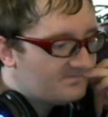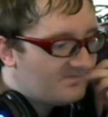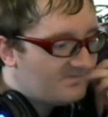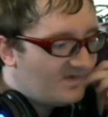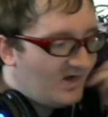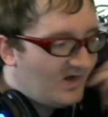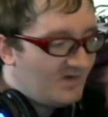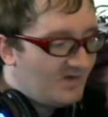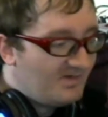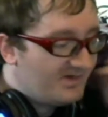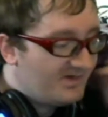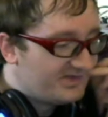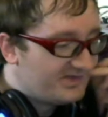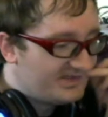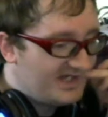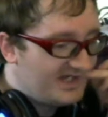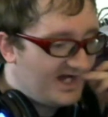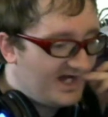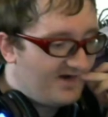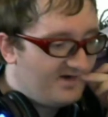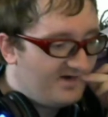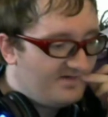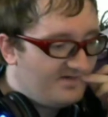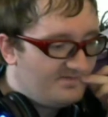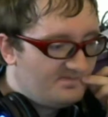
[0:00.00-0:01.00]
Almost an
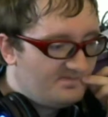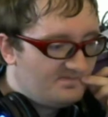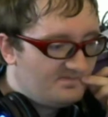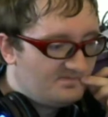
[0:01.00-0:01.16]
hour.